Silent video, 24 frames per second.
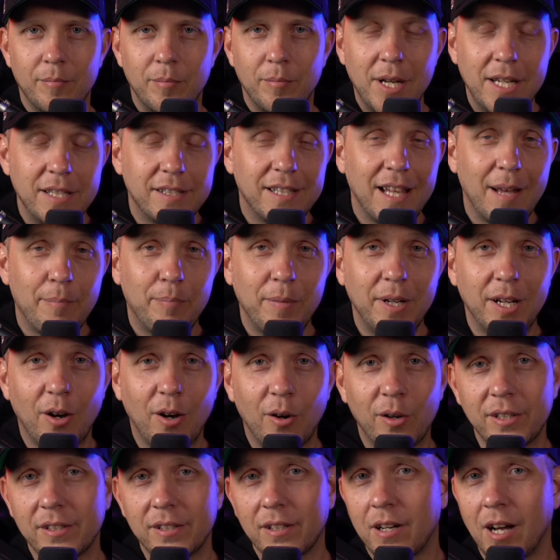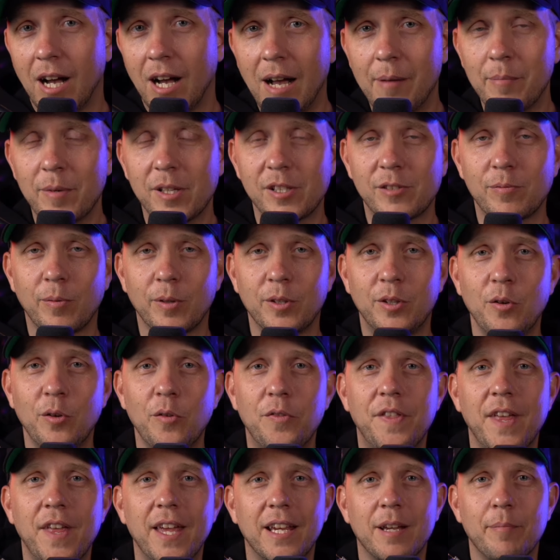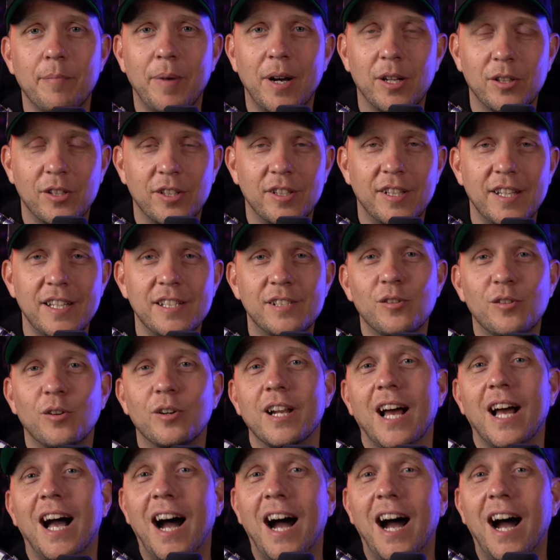Please let me know in the comments what you think about the Discord.